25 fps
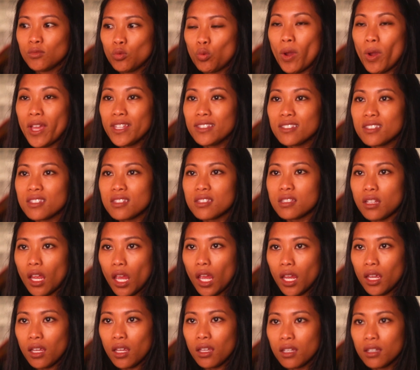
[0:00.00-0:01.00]

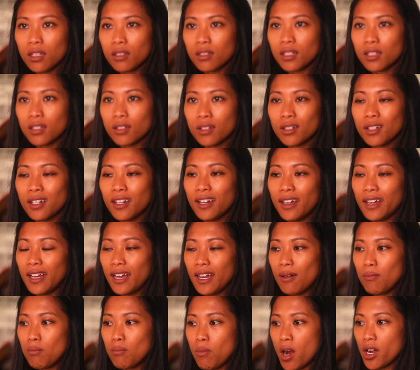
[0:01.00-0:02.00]
Wednesday,
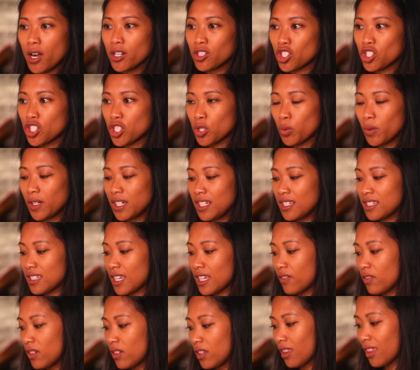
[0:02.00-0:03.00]
March
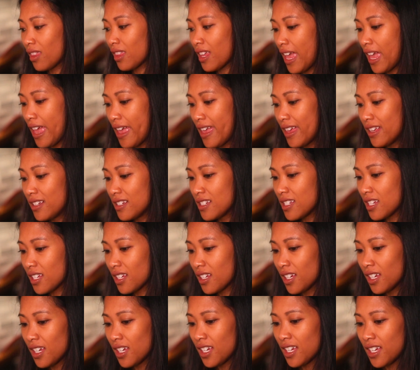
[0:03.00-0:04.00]
27th. And
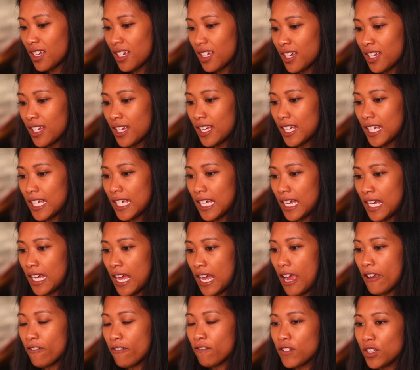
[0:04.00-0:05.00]

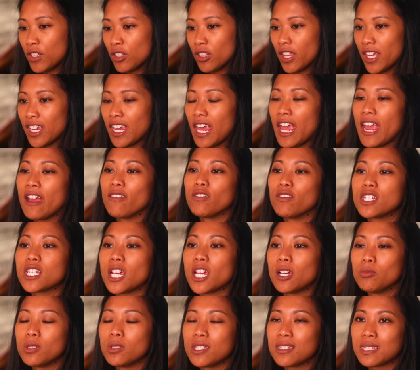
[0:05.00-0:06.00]
I feel like every
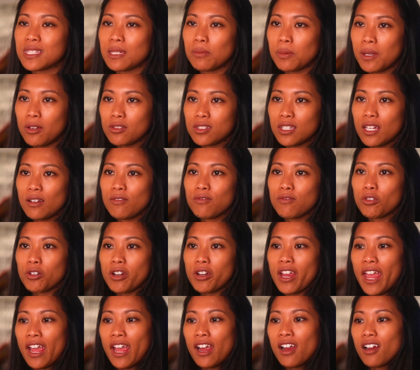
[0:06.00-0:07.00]
time we step outside for
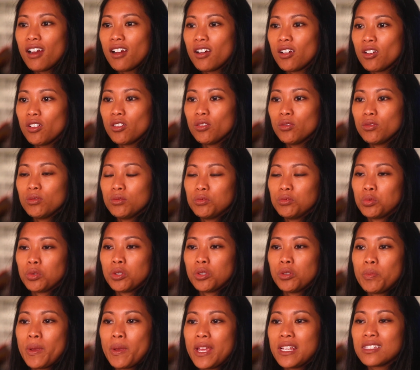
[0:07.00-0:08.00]
air,
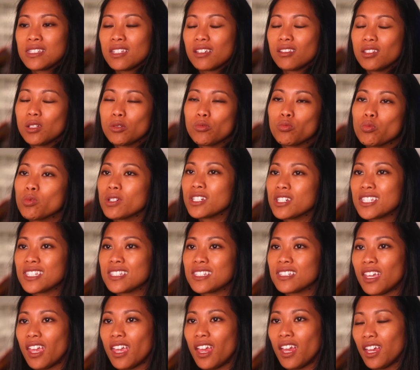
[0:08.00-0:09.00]
we're basically
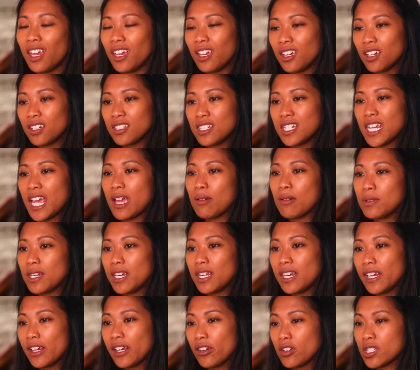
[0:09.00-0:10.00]
risking
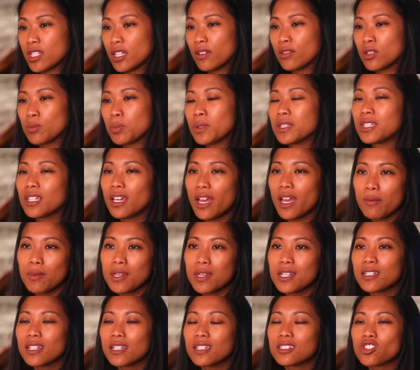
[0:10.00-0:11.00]
contaminating ourselves. But
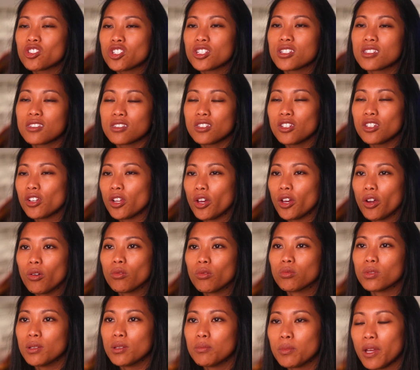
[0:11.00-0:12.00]
that's just,
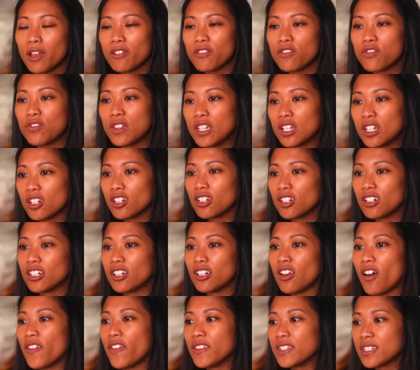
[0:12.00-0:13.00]
run by fear
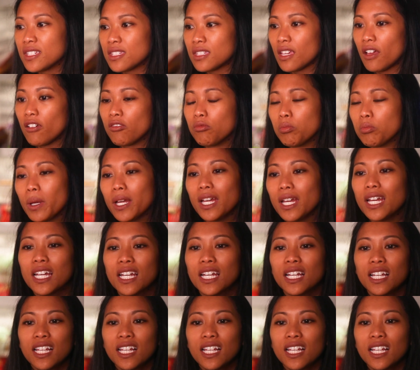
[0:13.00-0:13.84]
and all this stuff. But